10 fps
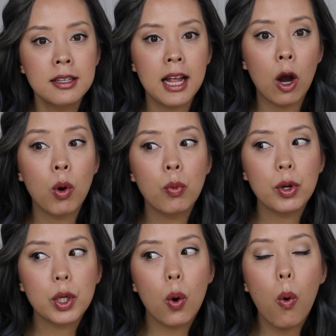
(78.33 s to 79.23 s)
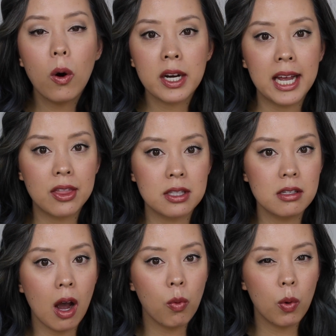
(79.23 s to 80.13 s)
Now, when we record it, that's
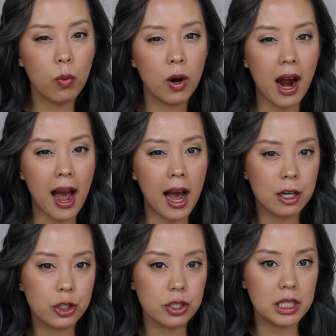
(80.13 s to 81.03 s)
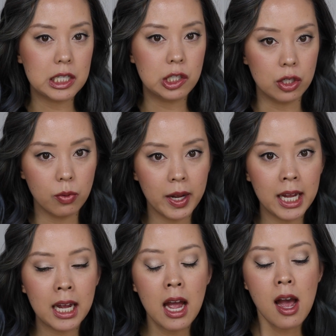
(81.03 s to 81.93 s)
not what we're actually
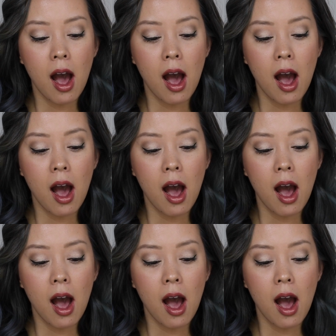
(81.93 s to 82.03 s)
doing.